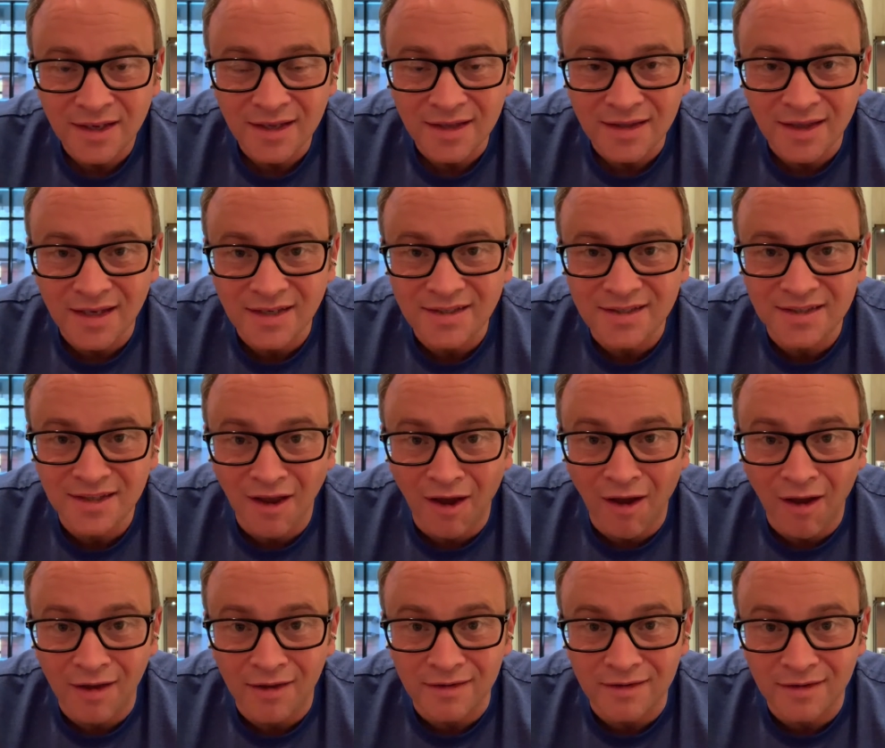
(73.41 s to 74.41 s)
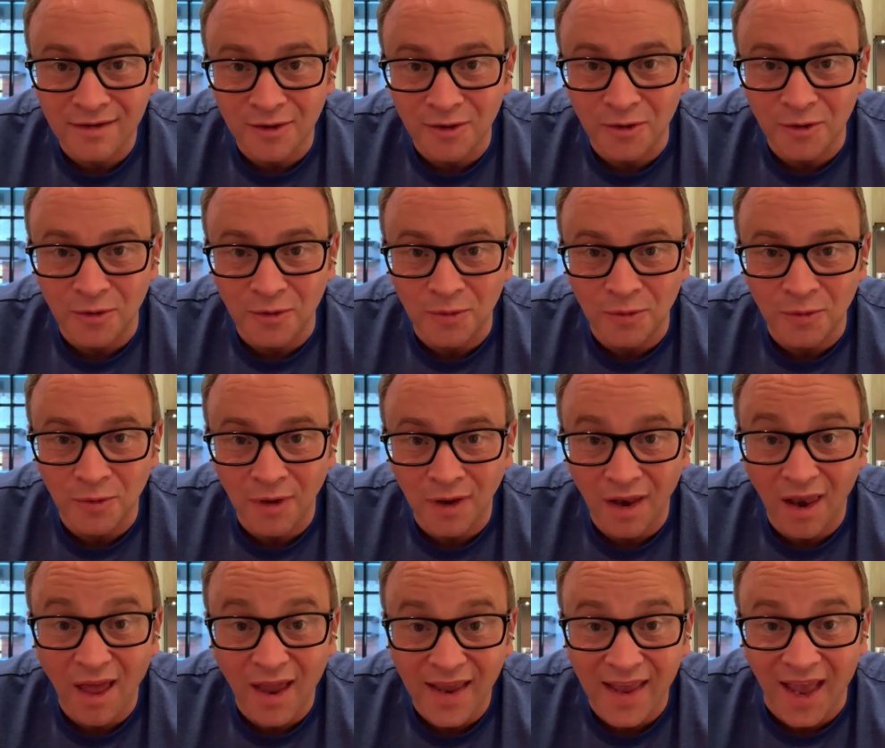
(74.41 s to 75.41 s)
they start to
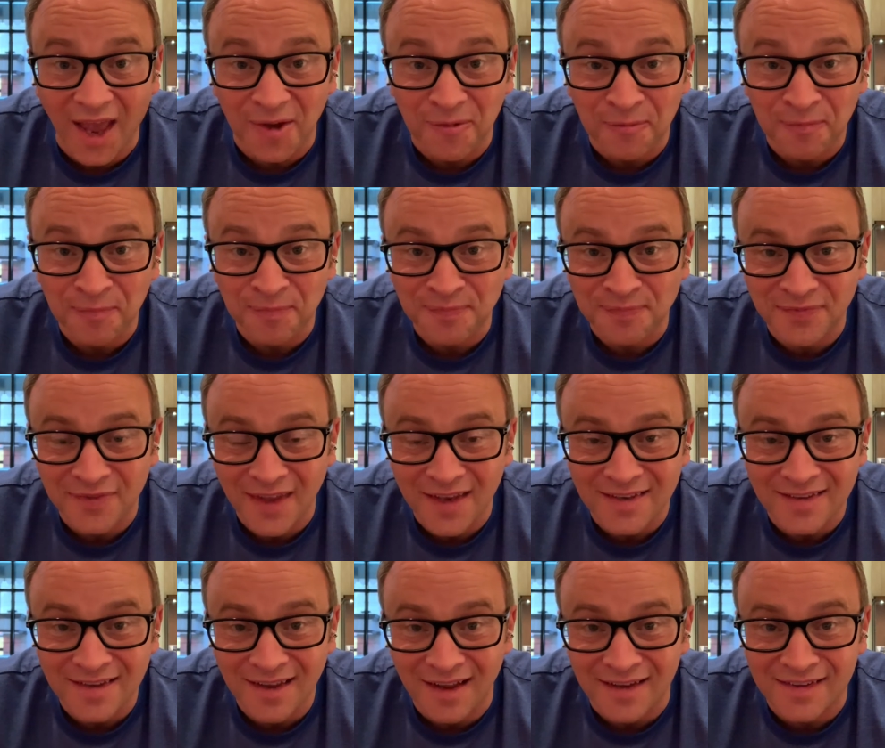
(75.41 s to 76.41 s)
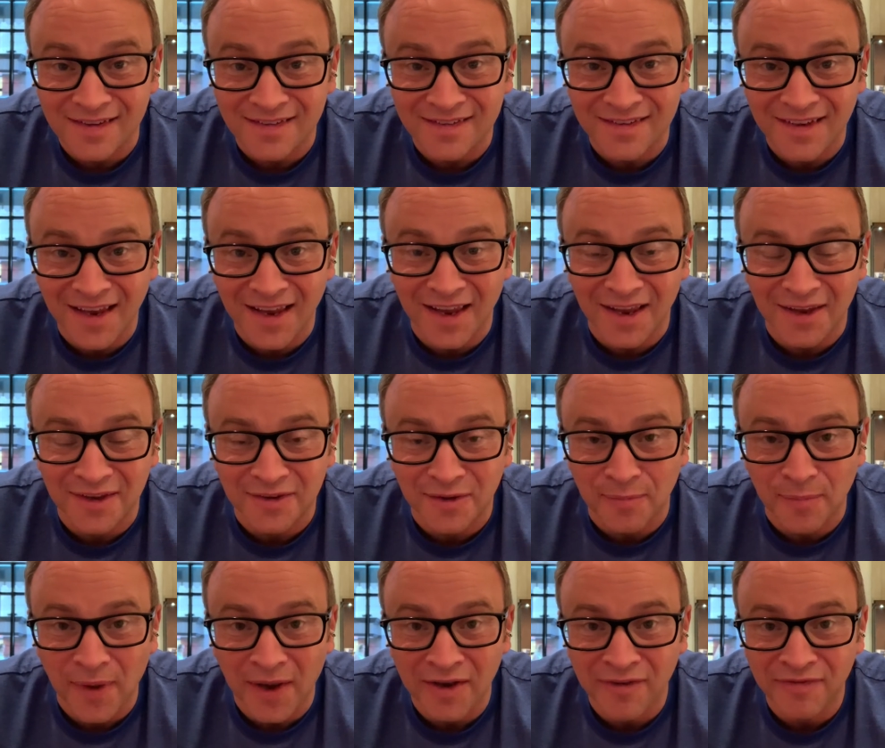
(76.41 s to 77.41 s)
like it. They start to see it as a
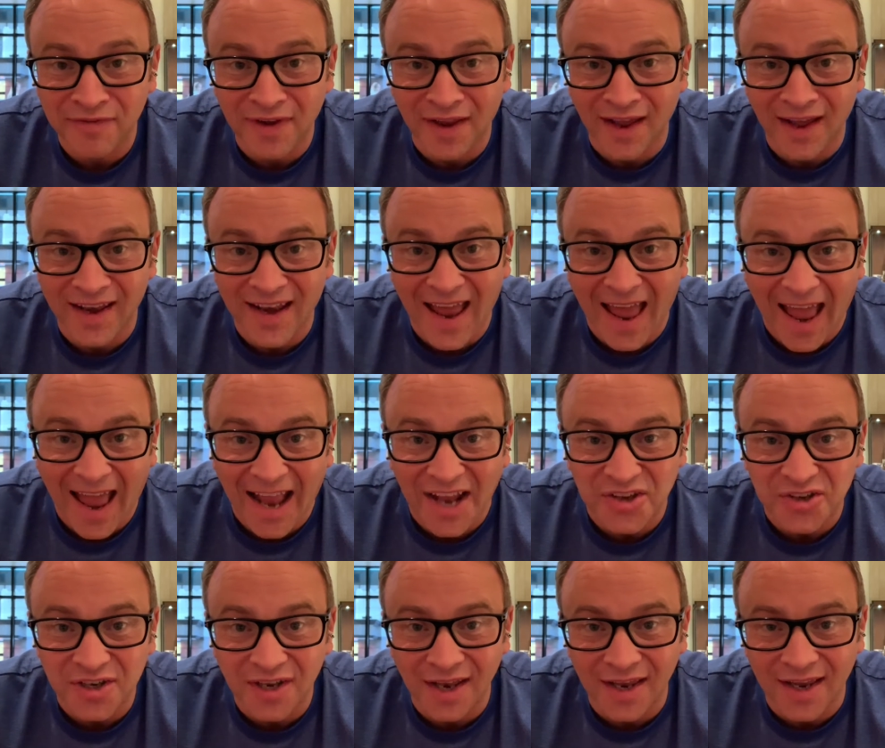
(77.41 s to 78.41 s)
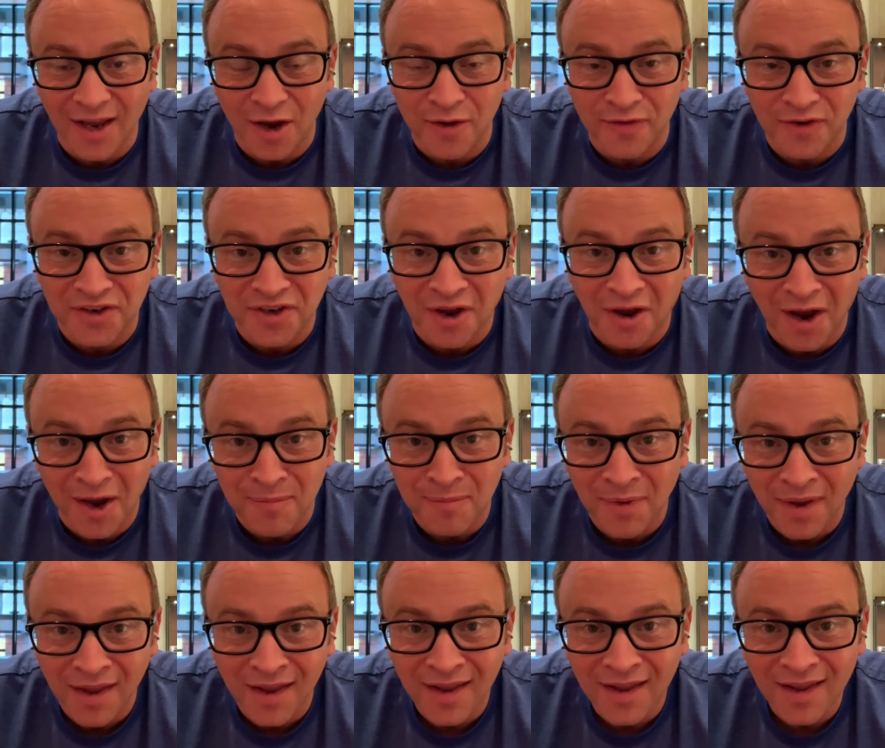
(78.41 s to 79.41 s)
benefit, and actually over time
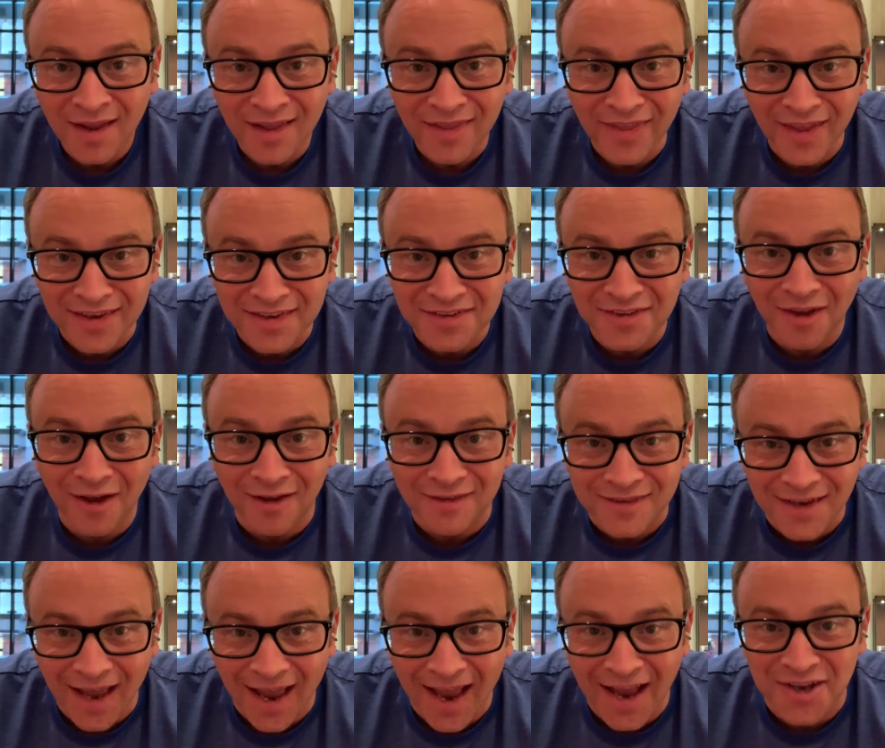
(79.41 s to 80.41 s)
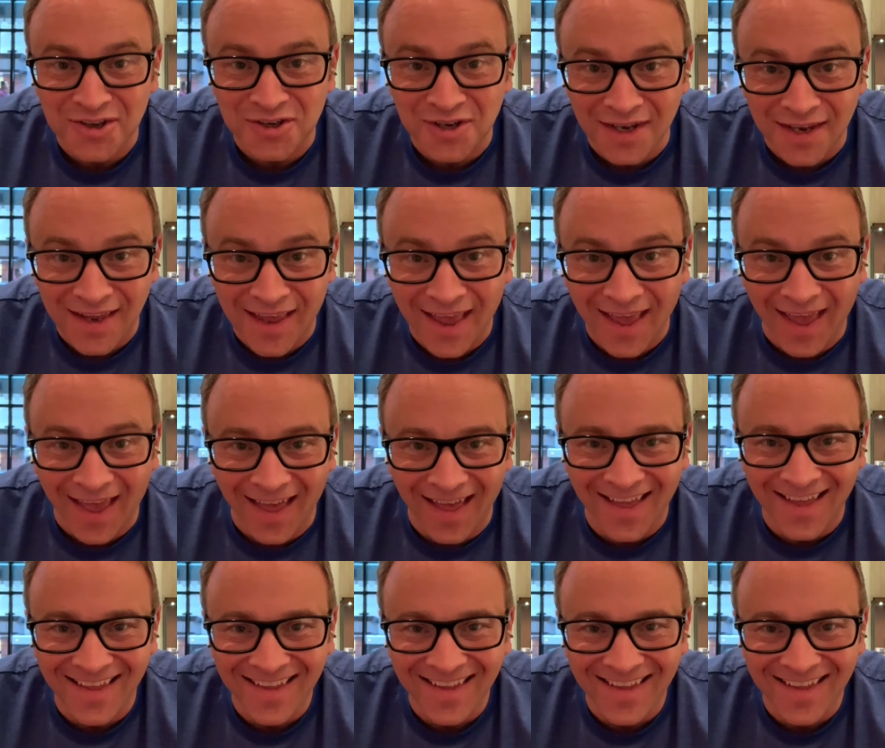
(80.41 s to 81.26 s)
they start to actually care.